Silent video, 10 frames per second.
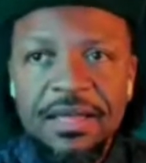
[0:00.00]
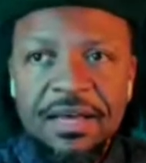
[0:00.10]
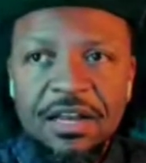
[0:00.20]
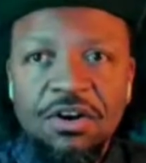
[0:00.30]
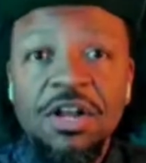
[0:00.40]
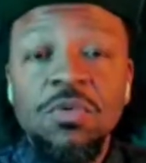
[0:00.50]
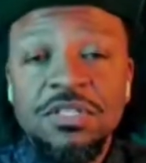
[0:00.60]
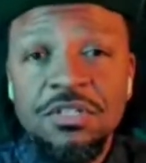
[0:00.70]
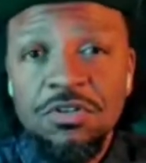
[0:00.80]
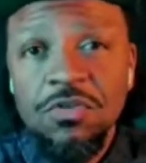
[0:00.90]
learning what
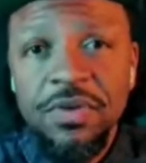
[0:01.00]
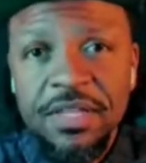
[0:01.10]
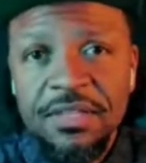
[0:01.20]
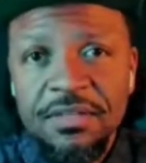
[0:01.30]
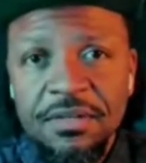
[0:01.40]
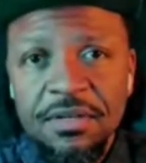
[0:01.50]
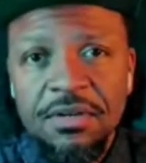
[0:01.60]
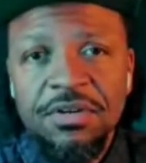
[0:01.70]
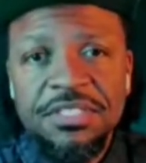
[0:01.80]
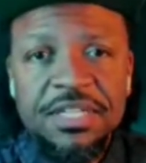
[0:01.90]
to do with
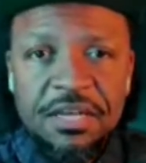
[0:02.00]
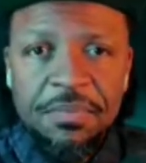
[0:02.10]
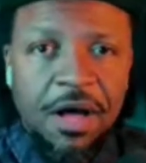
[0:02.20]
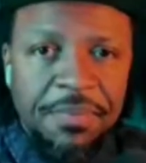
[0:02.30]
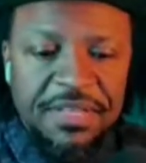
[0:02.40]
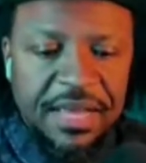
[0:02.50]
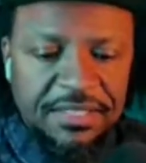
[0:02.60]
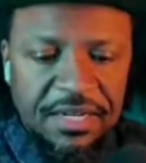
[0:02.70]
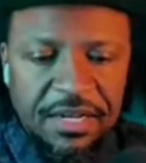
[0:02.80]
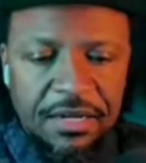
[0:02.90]
Christian hip hop at that
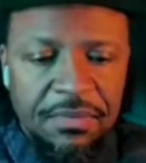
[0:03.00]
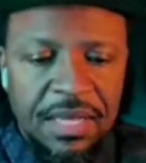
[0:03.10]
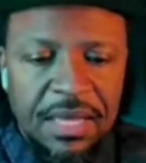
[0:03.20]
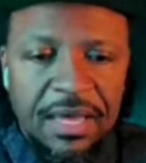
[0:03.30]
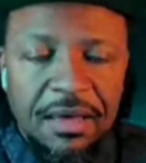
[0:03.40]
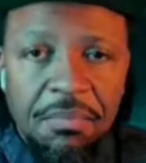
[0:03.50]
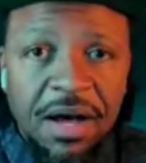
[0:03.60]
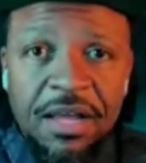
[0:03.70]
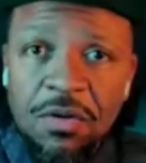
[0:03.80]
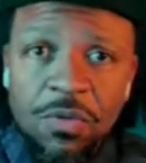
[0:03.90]
time.
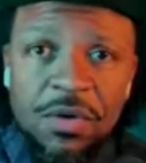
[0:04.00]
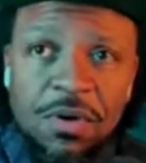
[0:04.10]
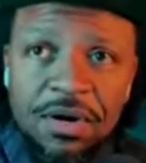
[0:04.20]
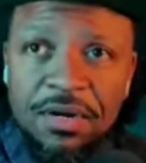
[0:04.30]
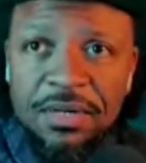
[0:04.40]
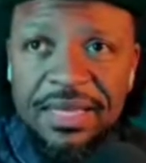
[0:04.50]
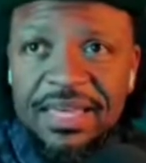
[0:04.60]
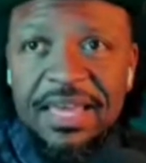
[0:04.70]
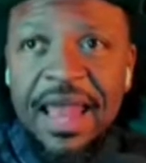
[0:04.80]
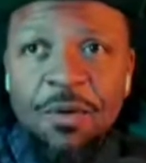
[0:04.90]
But we weren't,
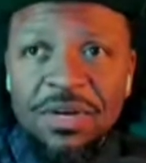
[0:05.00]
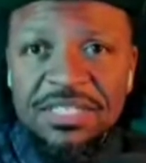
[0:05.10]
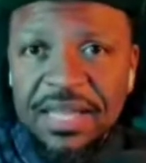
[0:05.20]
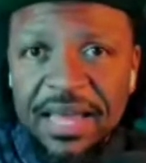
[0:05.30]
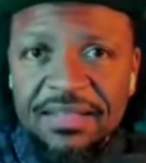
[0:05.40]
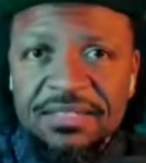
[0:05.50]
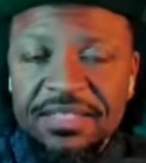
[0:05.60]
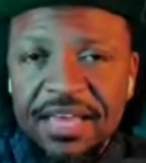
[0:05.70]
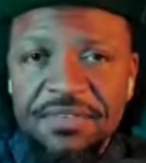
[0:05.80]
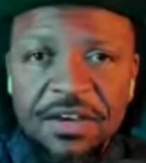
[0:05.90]
again, that wasn't like the
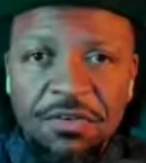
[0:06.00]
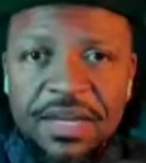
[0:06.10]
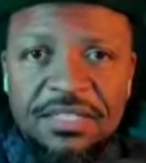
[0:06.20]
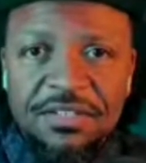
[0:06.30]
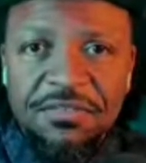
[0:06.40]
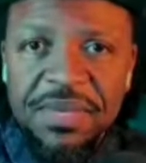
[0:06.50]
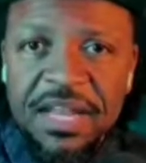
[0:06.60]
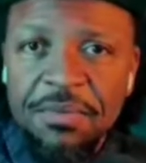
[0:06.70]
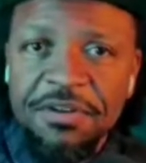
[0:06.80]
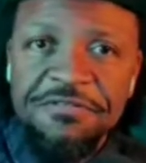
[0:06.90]
saving grace of being
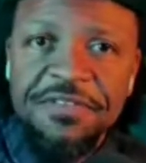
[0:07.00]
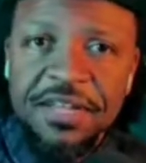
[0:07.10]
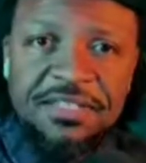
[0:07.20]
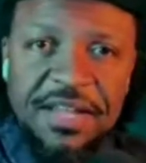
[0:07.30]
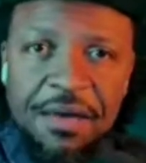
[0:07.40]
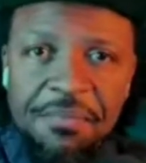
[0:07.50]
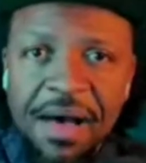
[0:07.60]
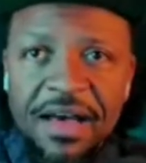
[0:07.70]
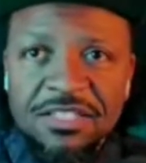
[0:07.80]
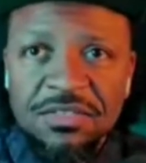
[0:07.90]
able to fit into that
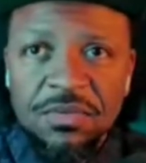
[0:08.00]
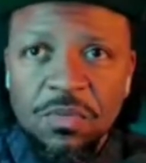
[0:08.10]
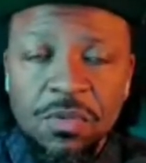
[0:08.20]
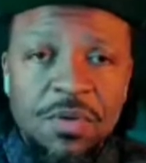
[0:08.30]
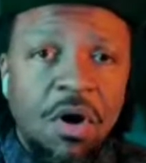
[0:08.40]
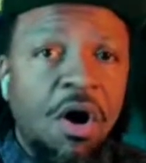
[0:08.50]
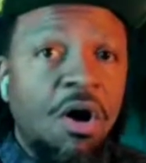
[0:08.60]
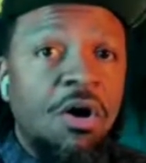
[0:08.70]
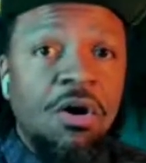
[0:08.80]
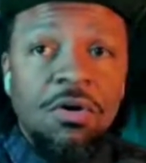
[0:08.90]
box. We were
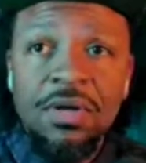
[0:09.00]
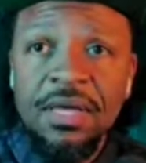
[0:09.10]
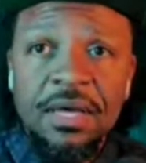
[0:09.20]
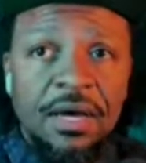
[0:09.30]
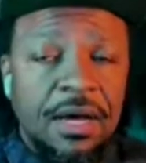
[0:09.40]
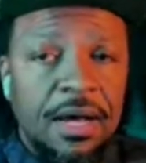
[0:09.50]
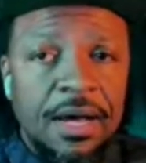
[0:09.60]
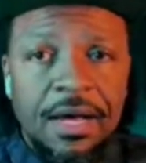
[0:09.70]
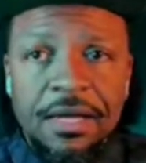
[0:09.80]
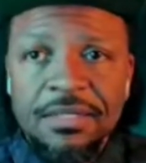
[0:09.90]
all
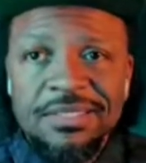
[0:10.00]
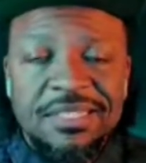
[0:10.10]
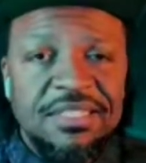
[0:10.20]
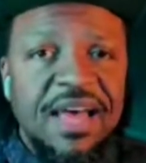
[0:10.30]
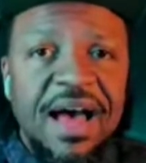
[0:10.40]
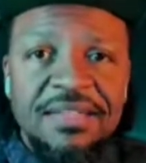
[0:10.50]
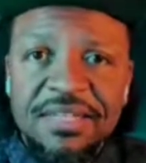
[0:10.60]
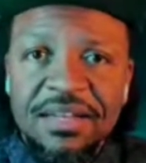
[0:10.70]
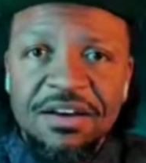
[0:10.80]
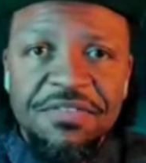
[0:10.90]
just guys
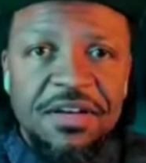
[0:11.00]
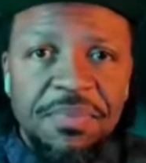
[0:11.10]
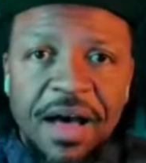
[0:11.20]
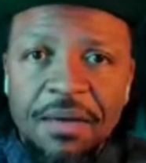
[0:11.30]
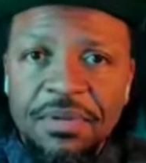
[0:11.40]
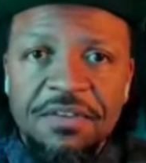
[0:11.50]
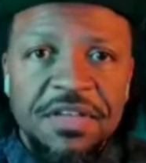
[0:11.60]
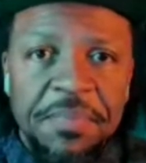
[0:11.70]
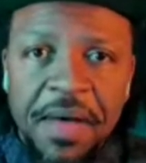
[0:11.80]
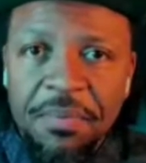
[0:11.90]
that love hip hop
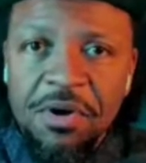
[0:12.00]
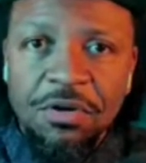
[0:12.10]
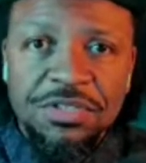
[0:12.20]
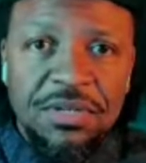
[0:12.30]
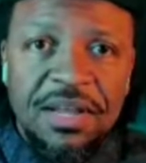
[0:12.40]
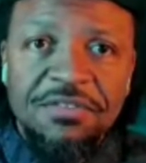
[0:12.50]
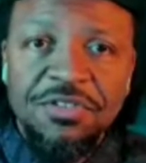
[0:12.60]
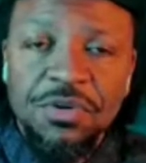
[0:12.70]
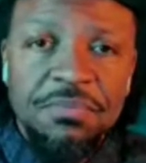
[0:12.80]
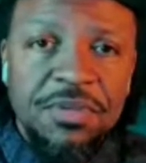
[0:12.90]
culture, love
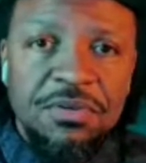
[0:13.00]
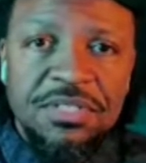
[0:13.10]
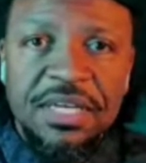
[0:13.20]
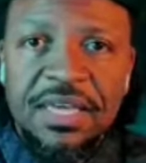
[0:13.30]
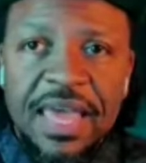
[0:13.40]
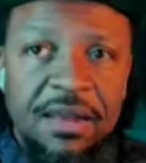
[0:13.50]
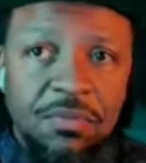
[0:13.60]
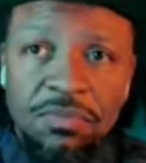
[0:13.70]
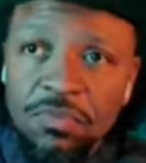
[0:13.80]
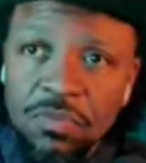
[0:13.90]
doing music,
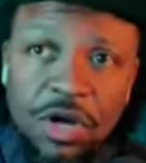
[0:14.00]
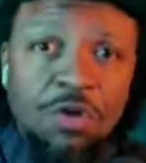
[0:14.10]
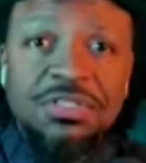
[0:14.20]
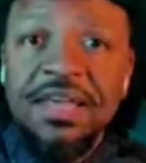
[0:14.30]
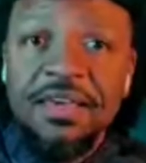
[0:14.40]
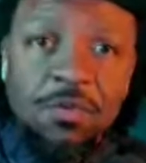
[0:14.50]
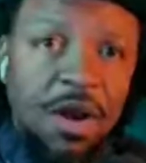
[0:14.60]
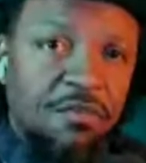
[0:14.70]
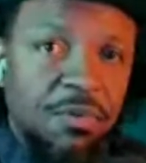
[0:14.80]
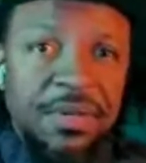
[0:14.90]
and would go take it
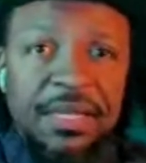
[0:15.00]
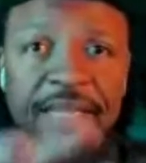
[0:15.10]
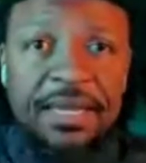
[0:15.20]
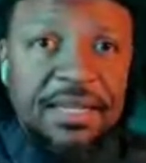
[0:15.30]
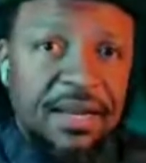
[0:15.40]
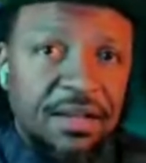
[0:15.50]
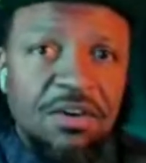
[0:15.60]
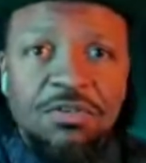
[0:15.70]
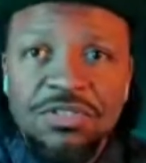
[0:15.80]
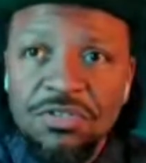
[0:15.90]
wherever it needed to
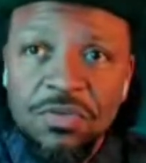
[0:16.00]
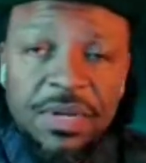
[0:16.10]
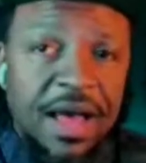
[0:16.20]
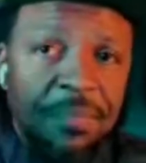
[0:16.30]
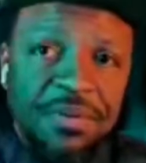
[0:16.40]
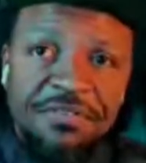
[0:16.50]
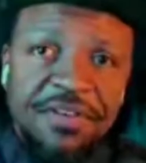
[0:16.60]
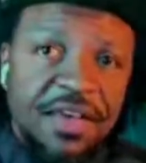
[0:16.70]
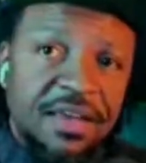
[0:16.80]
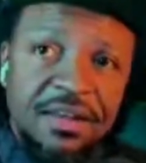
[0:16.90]
go to. We'd hop in the
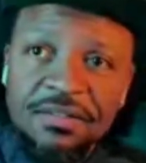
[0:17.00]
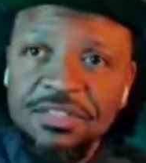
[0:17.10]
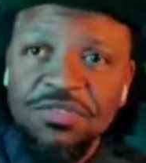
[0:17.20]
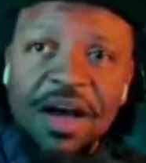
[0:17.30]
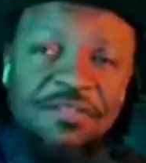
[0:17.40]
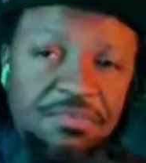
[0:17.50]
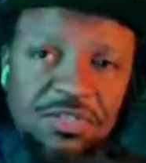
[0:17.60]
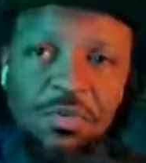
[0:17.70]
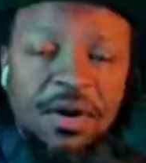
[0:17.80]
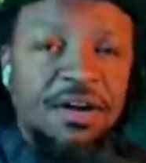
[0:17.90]
van and drive up
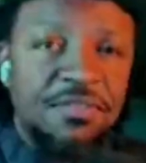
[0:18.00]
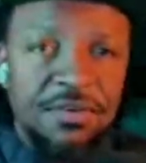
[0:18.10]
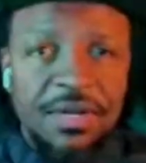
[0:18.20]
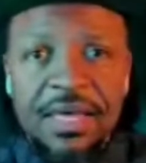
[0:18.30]
to wherever